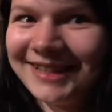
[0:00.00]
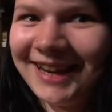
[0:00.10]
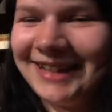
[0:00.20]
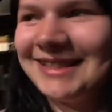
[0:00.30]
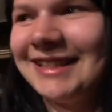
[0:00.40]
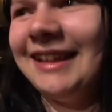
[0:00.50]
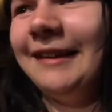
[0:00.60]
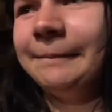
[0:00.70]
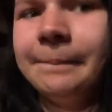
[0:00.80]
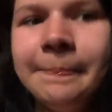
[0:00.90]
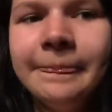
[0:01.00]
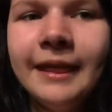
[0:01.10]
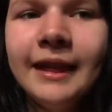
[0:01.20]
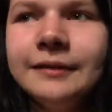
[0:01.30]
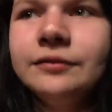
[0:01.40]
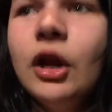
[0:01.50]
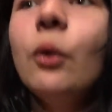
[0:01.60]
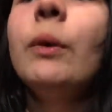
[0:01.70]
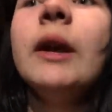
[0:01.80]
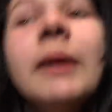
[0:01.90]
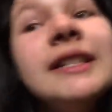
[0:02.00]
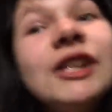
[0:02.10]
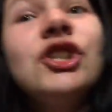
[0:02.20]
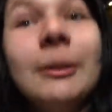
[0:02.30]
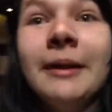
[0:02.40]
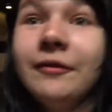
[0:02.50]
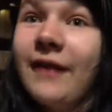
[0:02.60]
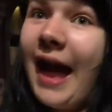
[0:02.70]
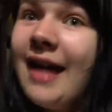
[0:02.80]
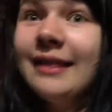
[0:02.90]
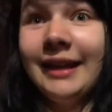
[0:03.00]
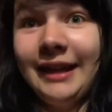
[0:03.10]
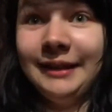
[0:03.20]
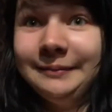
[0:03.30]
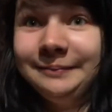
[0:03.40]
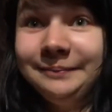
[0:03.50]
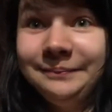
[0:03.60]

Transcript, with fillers: Nanda. We went to Jimmy Fallon.